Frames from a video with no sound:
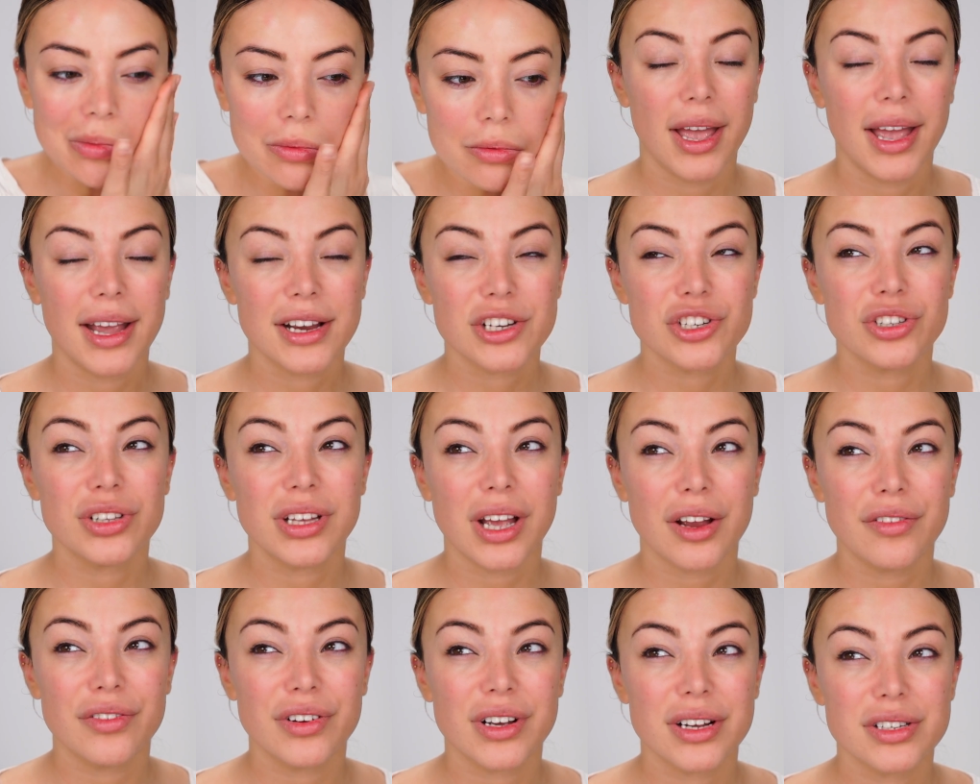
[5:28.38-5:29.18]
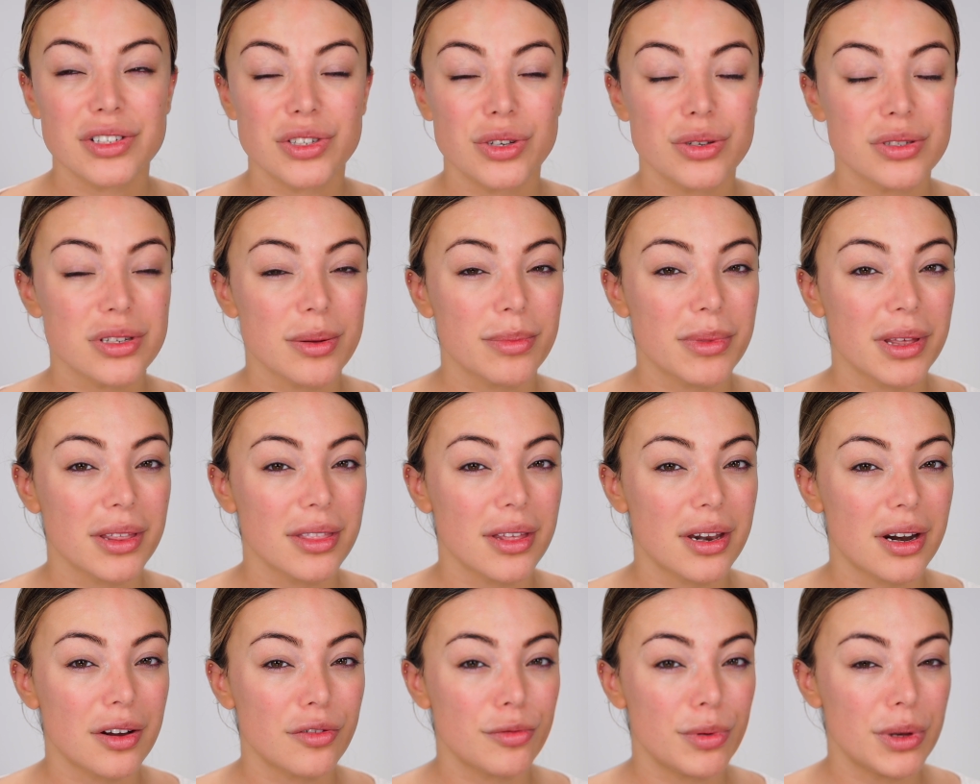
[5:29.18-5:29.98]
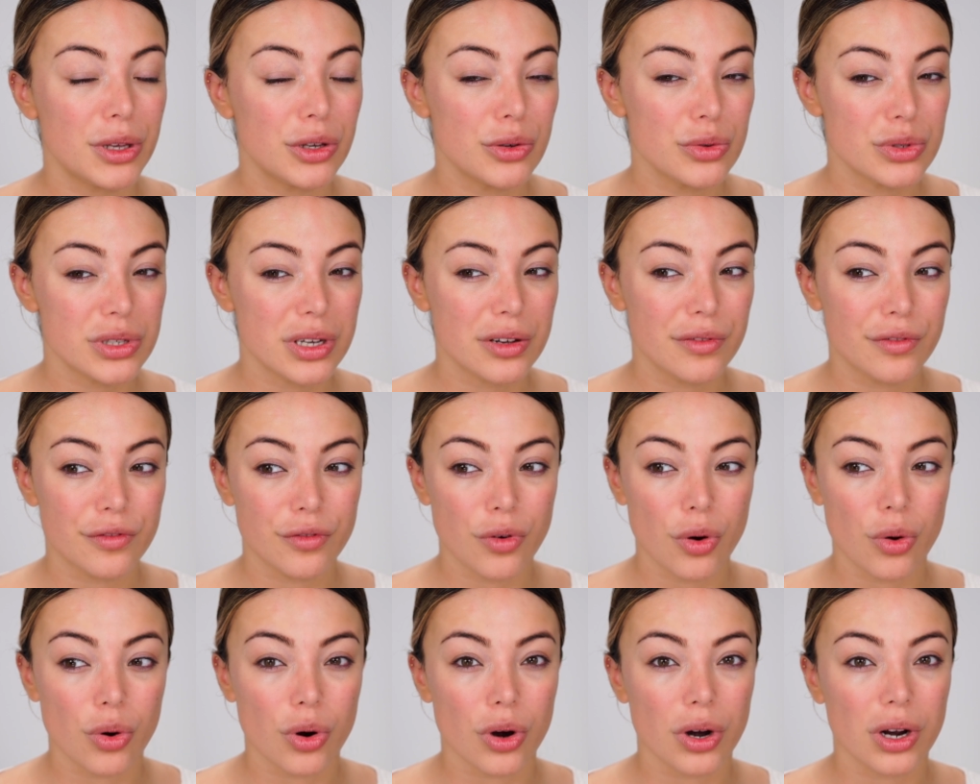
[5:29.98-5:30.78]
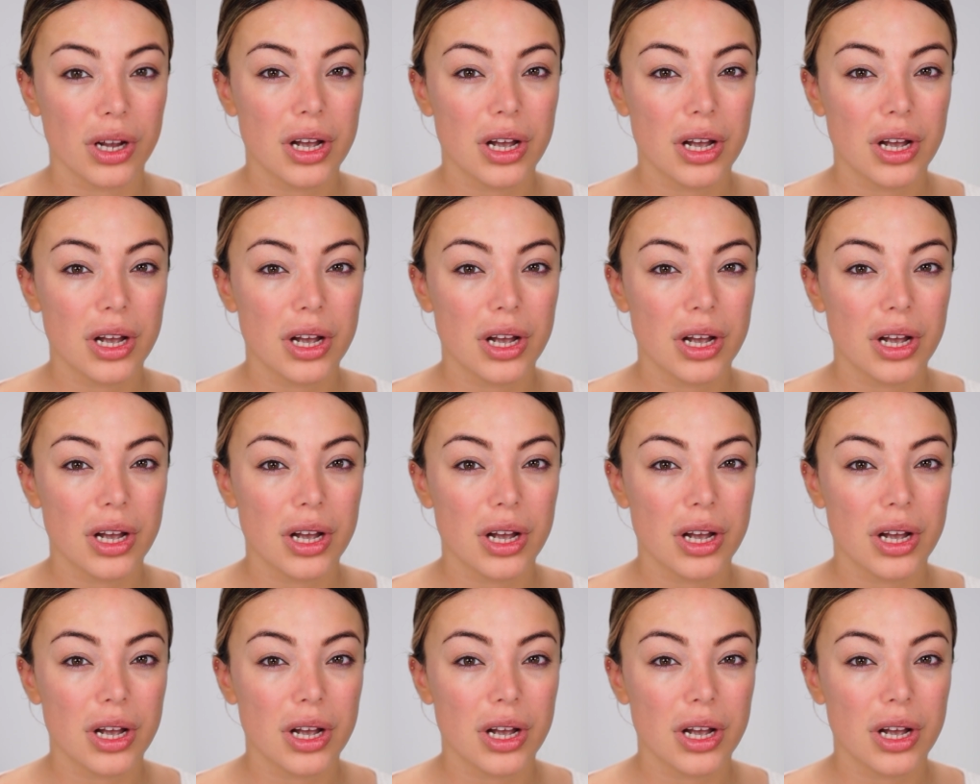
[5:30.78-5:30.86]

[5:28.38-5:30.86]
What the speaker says: Actually, I forgot to use something that I've been using for